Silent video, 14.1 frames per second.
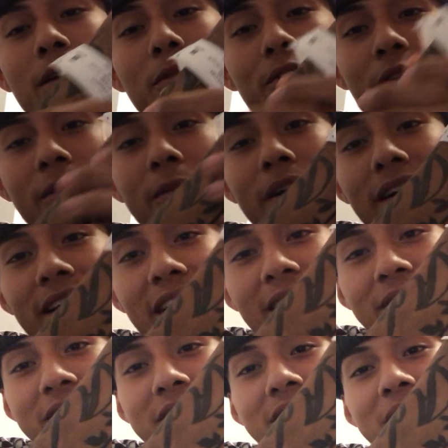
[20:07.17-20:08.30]
wondering why I have
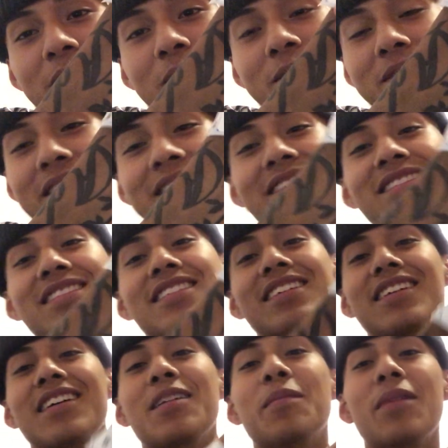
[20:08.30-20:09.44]
this still. I'm
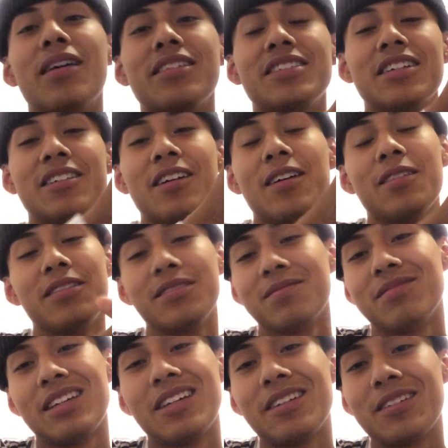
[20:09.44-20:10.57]
about to take it out
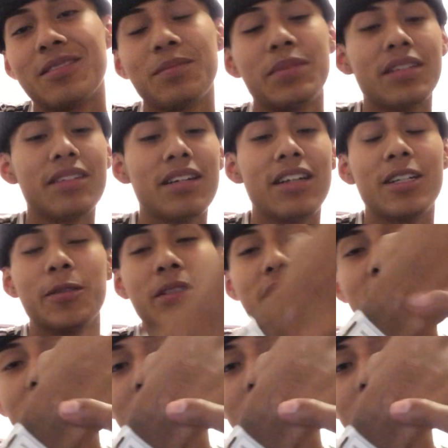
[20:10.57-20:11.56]
later. But anyways,